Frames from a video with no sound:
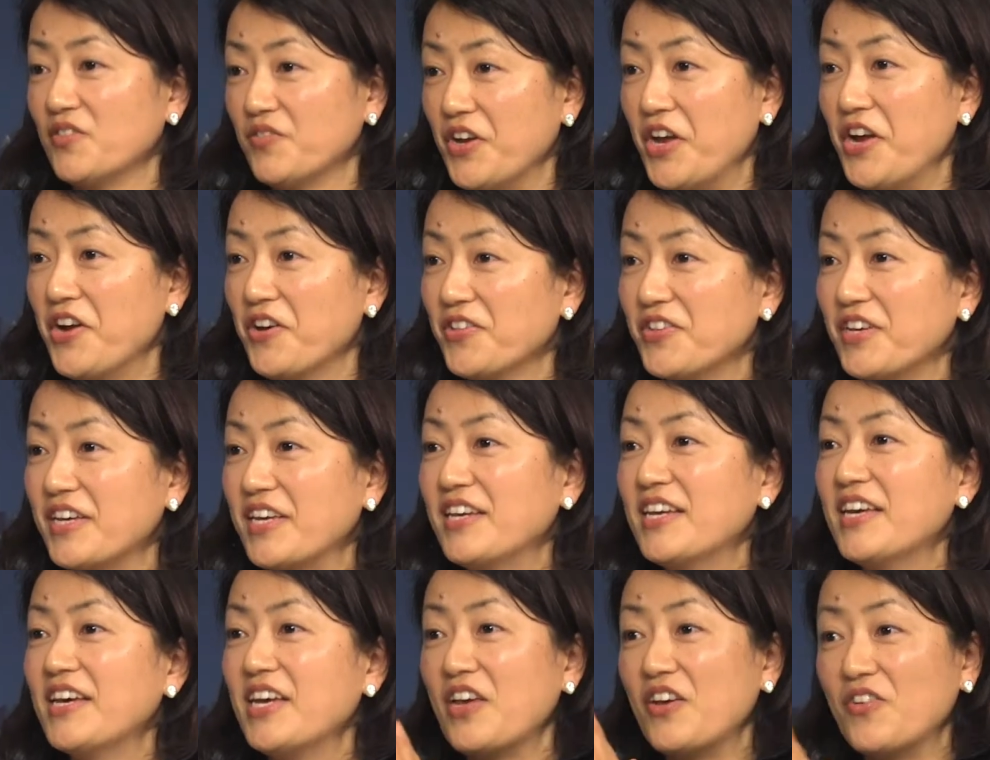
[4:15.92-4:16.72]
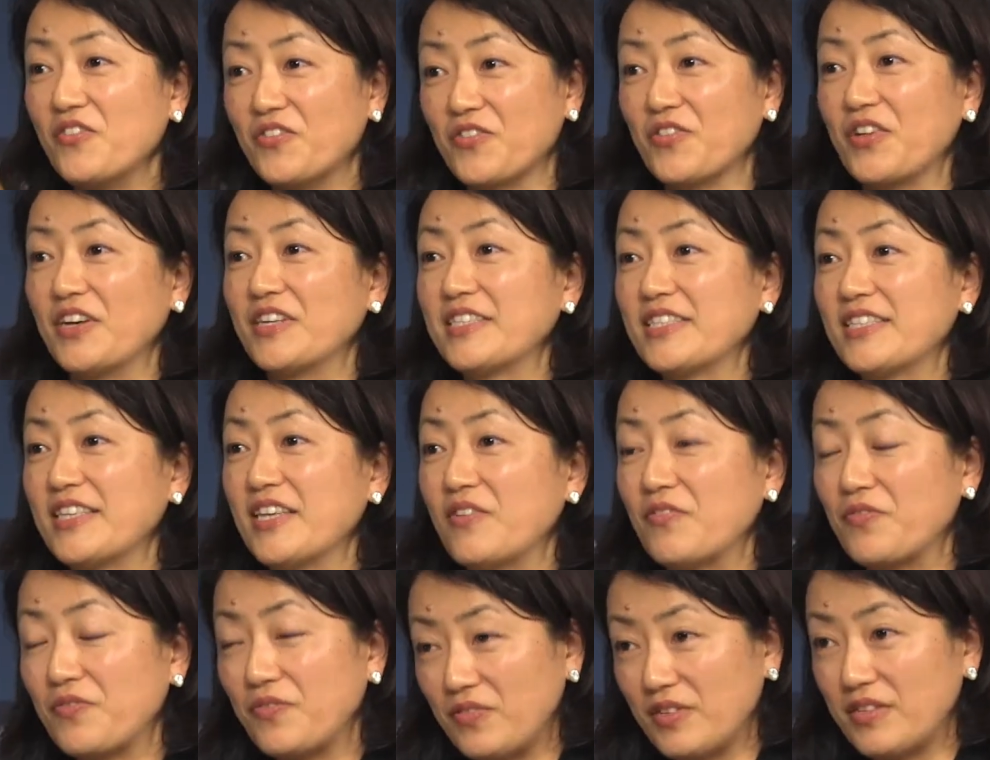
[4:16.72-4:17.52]
severely influence
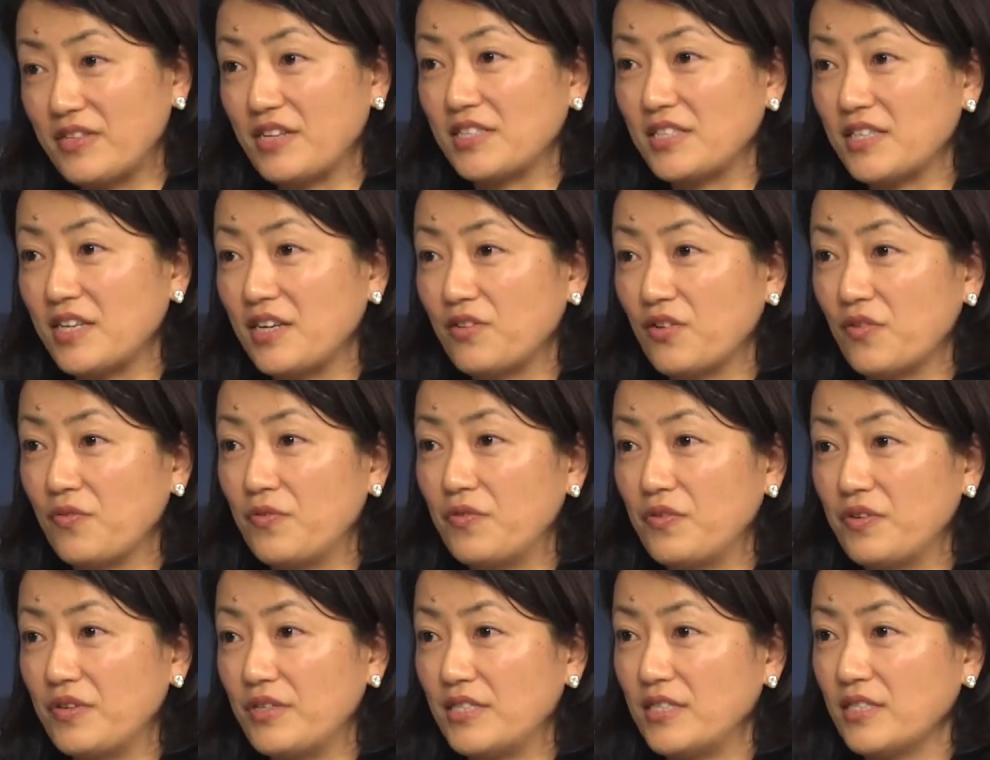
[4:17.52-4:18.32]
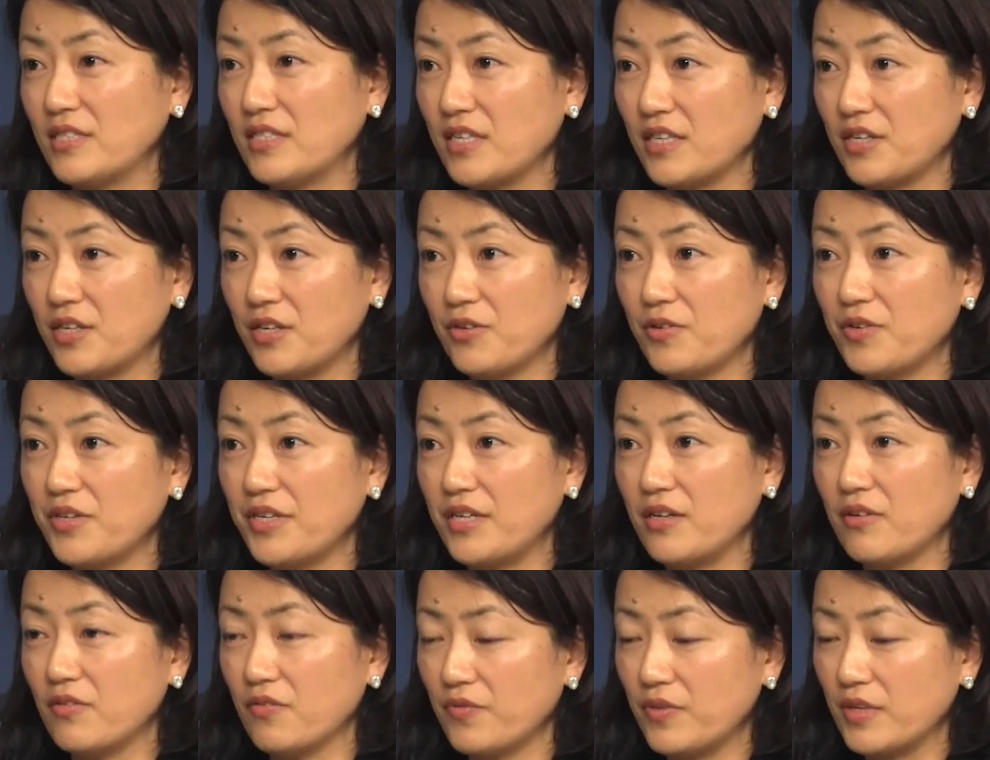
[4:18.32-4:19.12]
their, the state of food
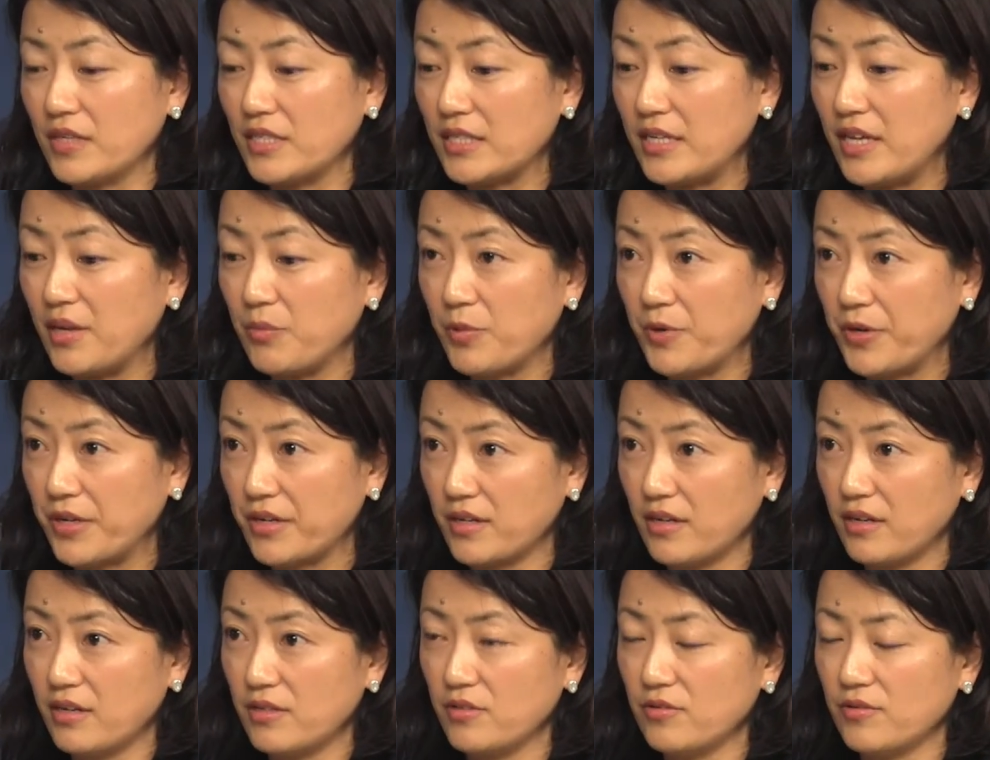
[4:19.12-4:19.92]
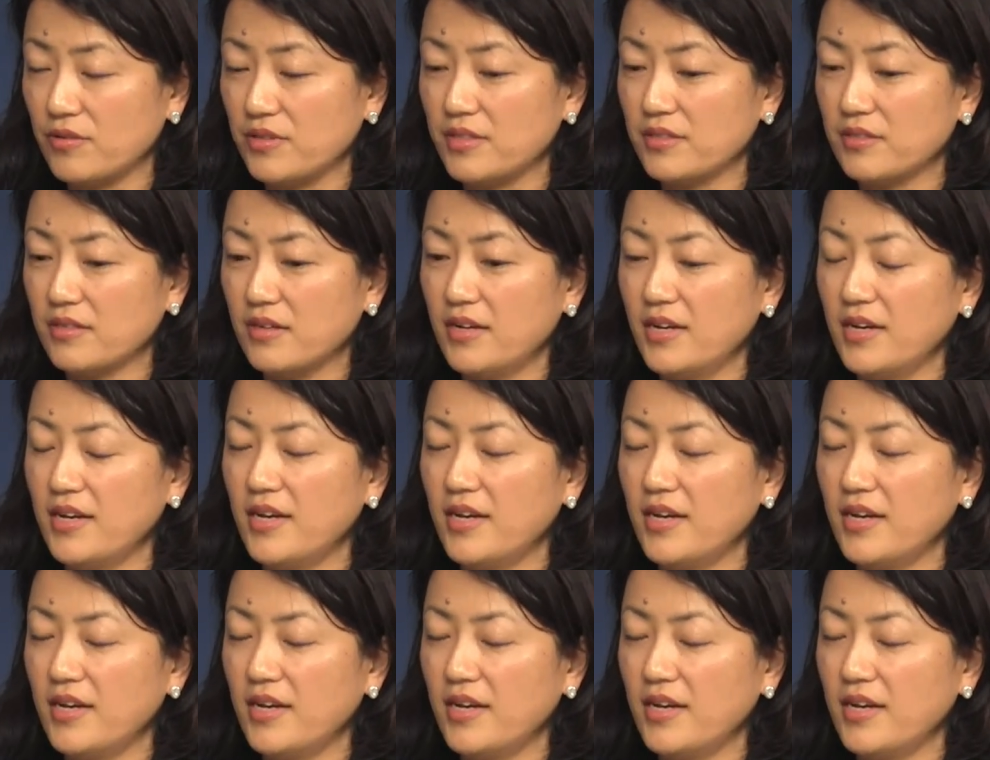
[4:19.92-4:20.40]
security of those neighboring countries.